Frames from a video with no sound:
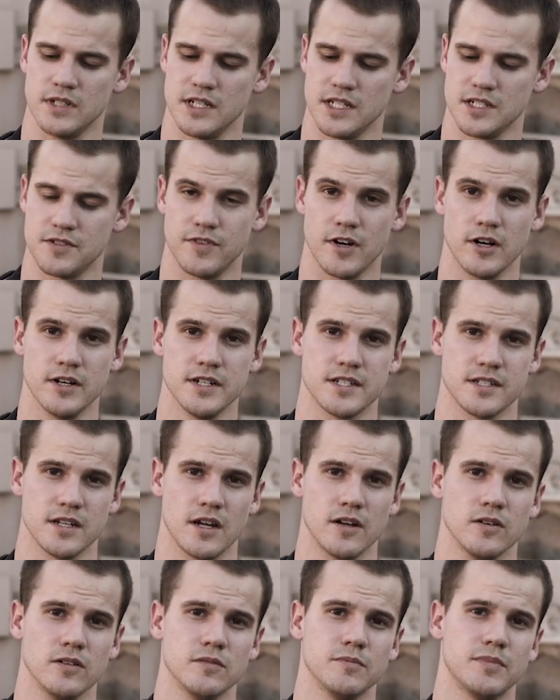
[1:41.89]
It's very
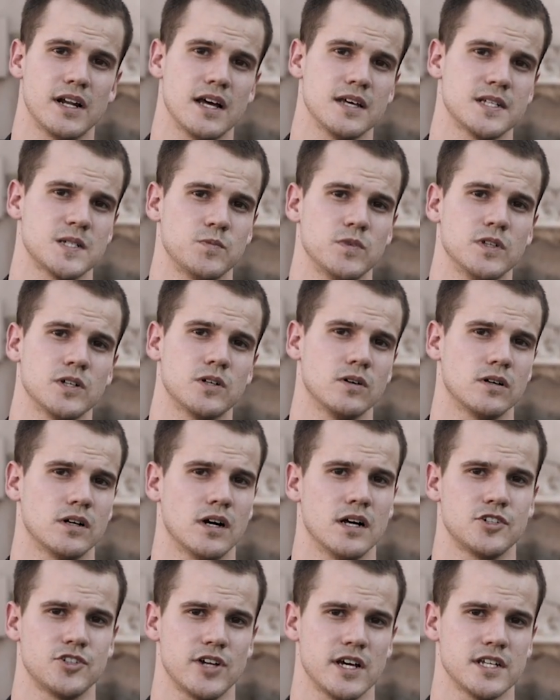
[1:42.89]
subtle, but has some really cool
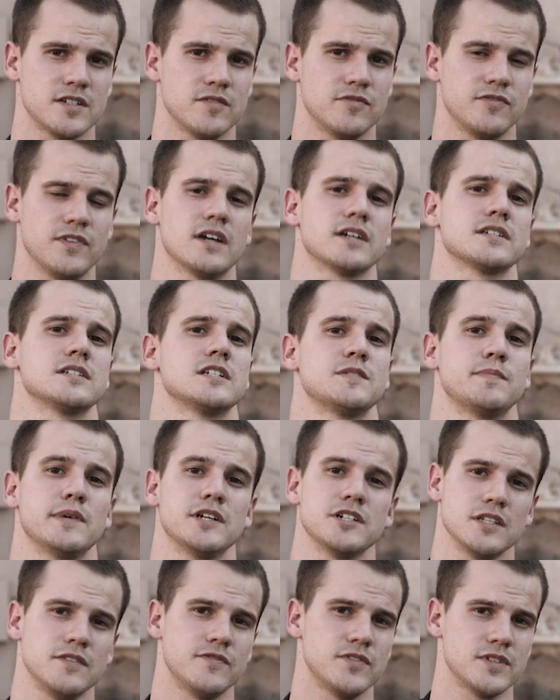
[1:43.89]
contrast effects,
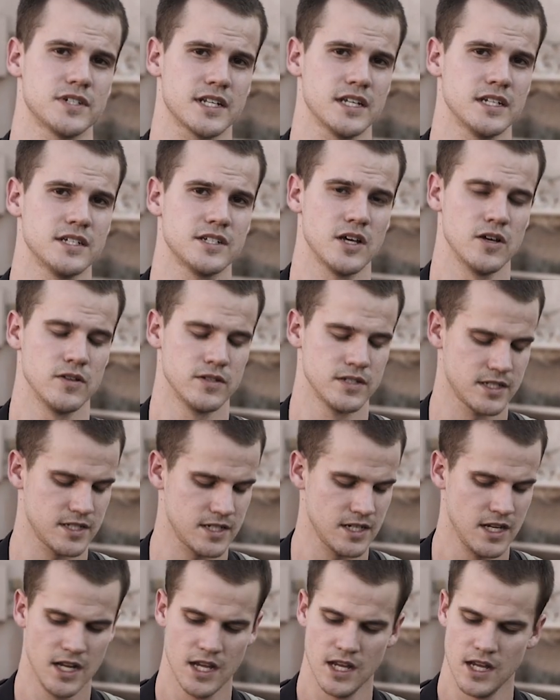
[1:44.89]
especially for skin
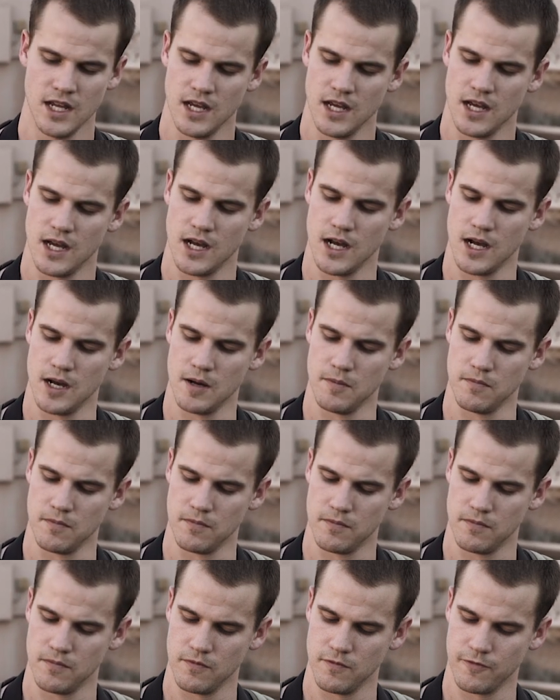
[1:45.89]
tones.
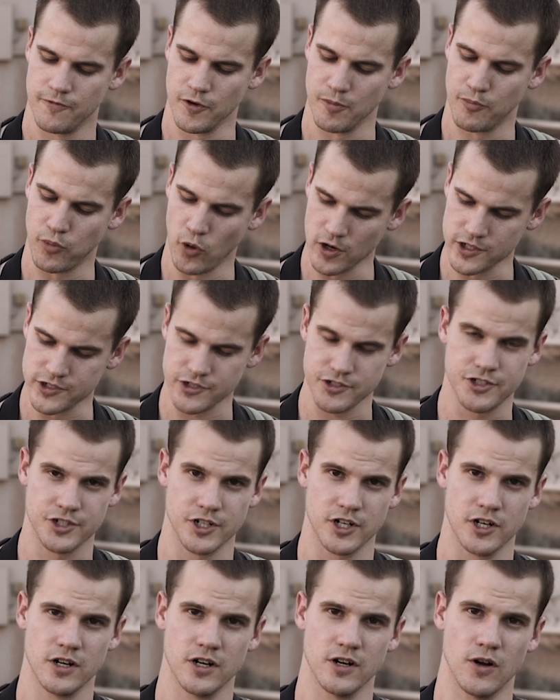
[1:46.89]
For
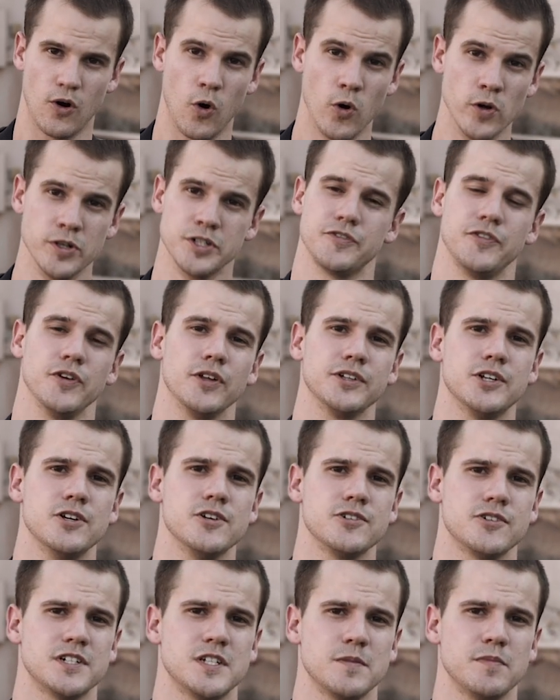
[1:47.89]
portraiture, orange
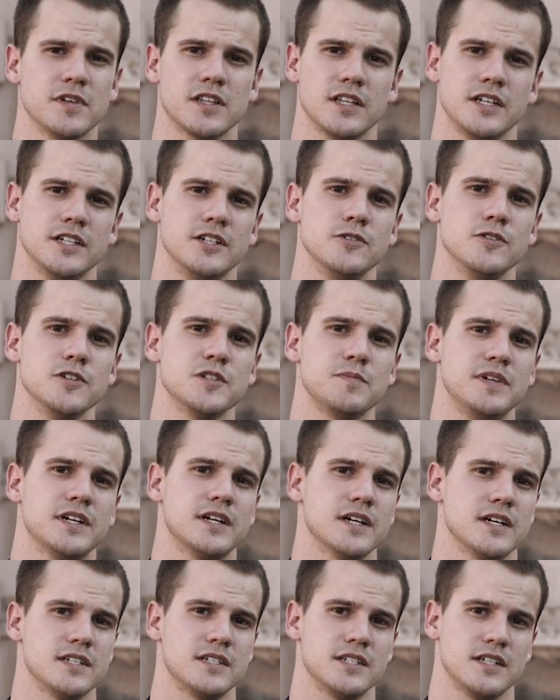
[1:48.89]
filters are typically used
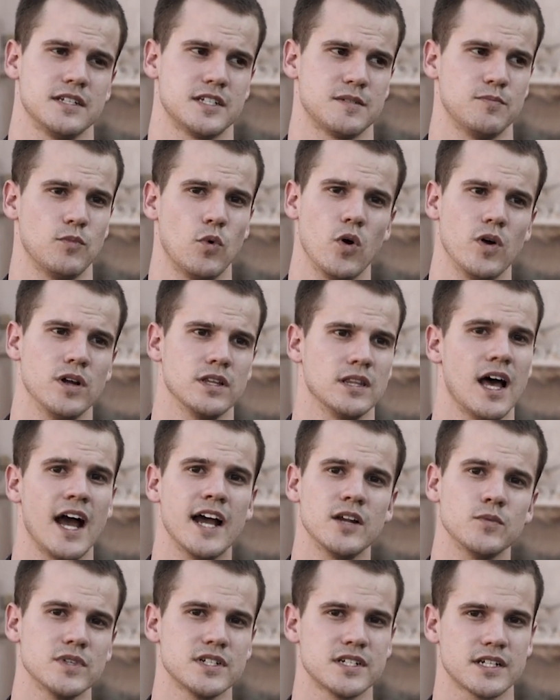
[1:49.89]
because it's more in
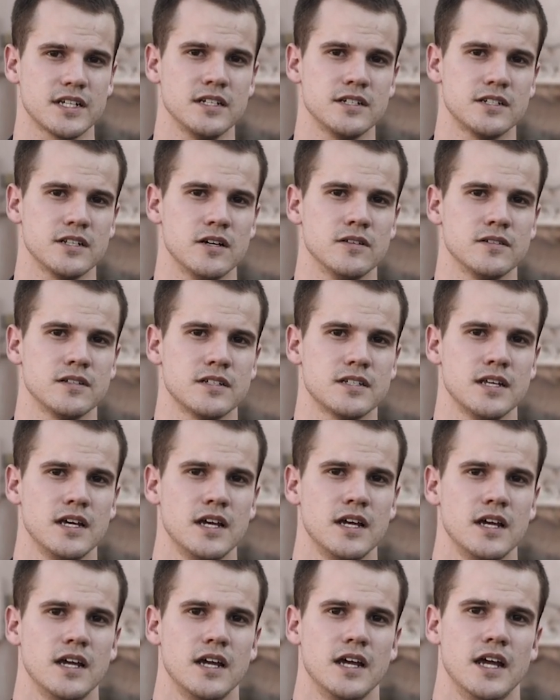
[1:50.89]
line with skin tones,
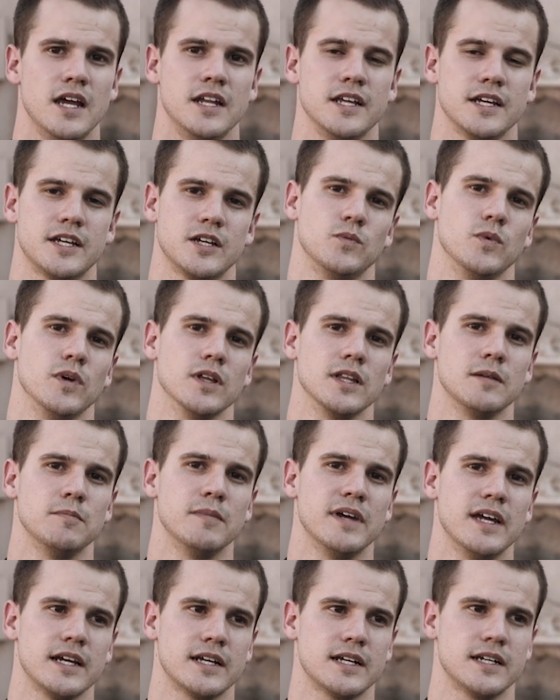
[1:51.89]
and it can really
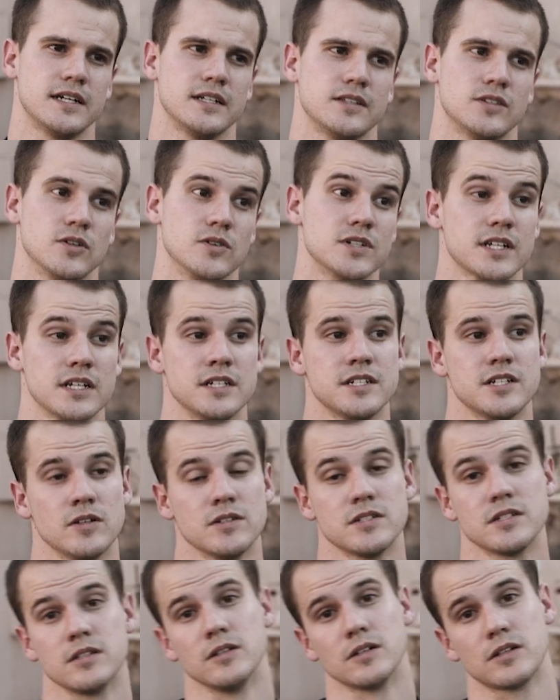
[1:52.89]
make those skin
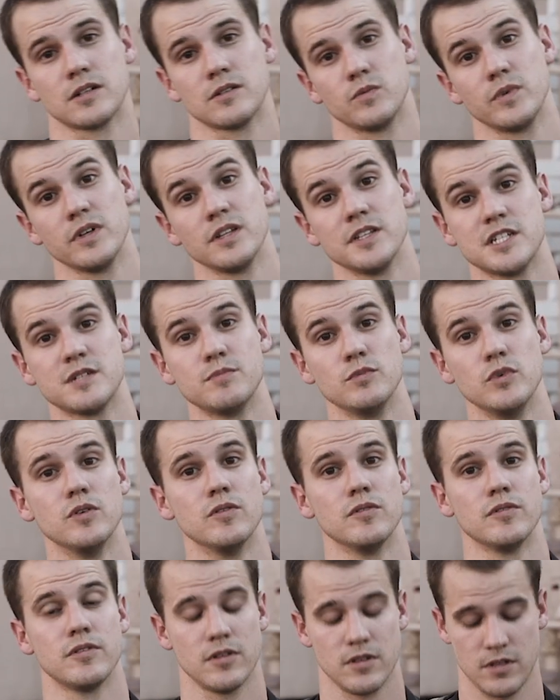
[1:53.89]
tones look really
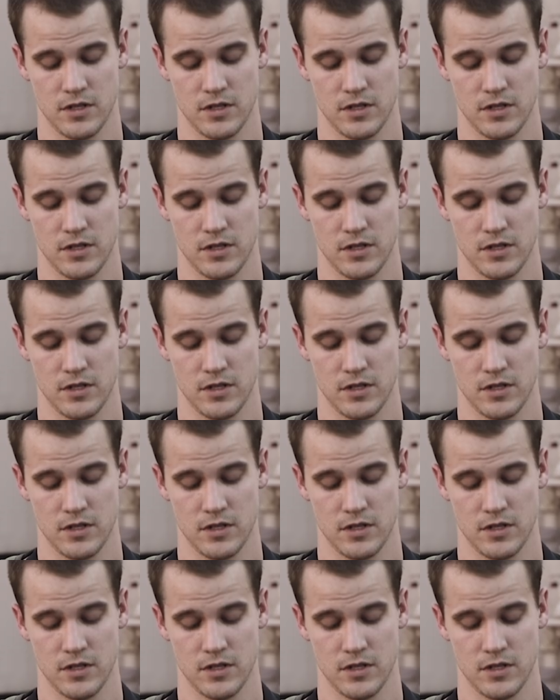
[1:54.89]
smooth.